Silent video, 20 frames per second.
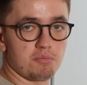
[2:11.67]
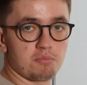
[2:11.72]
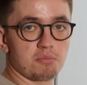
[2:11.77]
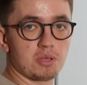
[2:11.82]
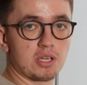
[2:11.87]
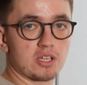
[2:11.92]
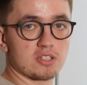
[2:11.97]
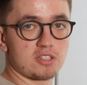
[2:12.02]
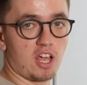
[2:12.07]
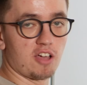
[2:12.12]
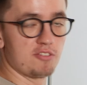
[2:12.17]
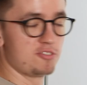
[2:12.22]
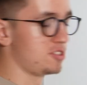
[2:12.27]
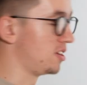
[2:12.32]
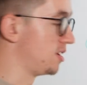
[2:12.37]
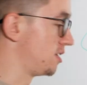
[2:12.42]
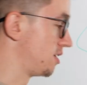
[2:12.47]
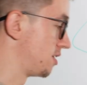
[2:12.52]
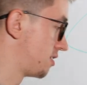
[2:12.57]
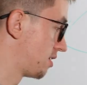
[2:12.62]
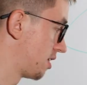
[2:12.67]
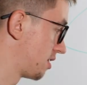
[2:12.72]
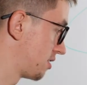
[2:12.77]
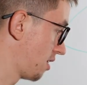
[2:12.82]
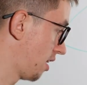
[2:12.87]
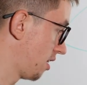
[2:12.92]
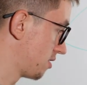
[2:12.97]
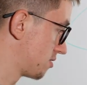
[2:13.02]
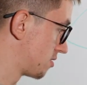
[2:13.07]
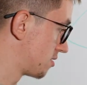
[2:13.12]
Because I have generated
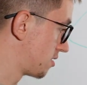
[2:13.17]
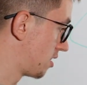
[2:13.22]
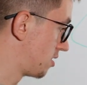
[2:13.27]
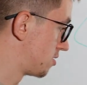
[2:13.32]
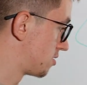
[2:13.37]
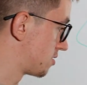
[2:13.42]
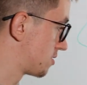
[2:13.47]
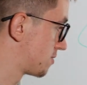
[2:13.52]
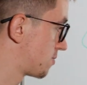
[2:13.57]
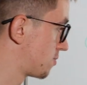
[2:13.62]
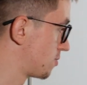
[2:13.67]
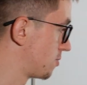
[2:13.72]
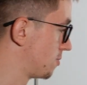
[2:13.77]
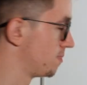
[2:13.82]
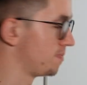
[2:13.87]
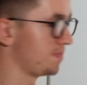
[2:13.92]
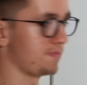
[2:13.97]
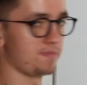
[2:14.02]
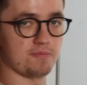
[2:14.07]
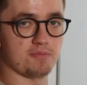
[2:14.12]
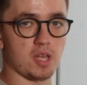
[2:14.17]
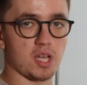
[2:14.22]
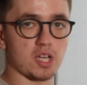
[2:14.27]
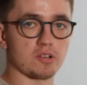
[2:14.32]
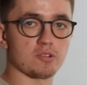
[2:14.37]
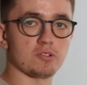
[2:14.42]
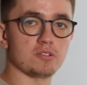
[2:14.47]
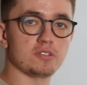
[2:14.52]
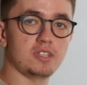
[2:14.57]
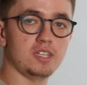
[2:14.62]
$10,000 from my
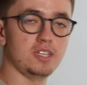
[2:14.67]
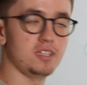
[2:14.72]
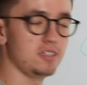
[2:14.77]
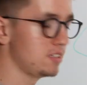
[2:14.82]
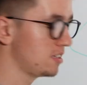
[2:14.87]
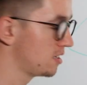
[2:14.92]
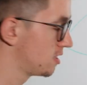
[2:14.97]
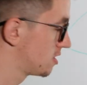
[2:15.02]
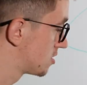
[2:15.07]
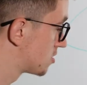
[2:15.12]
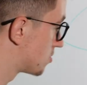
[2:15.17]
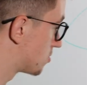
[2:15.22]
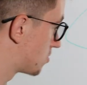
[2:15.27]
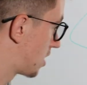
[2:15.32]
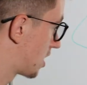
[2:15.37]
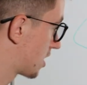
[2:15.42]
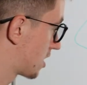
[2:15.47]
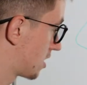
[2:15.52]
content, so I